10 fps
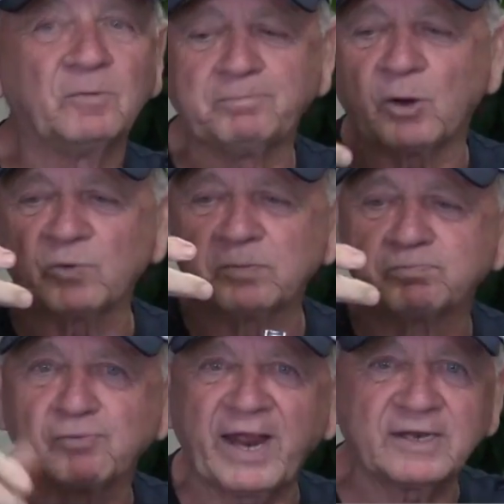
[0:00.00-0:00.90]
But with
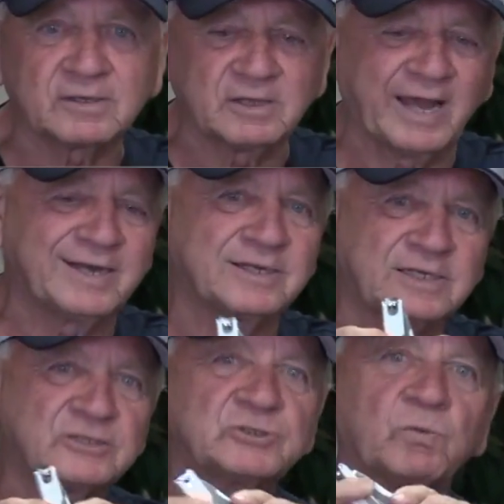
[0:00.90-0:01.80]
braided line, it
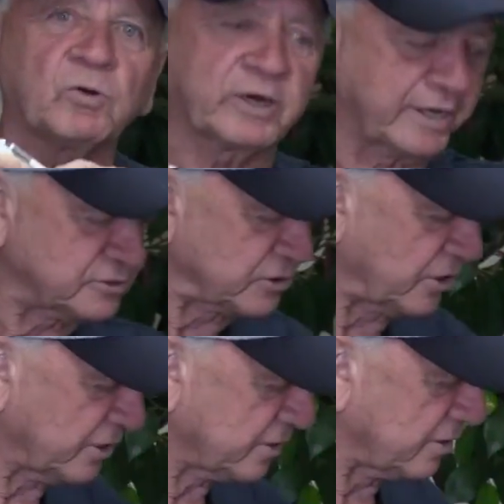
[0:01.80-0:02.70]
doesn't work as
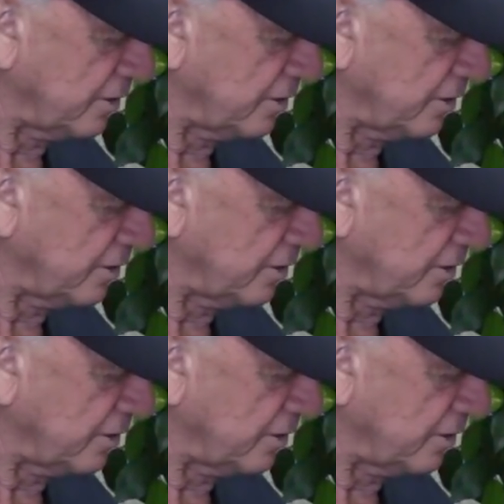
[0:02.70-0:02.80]
good.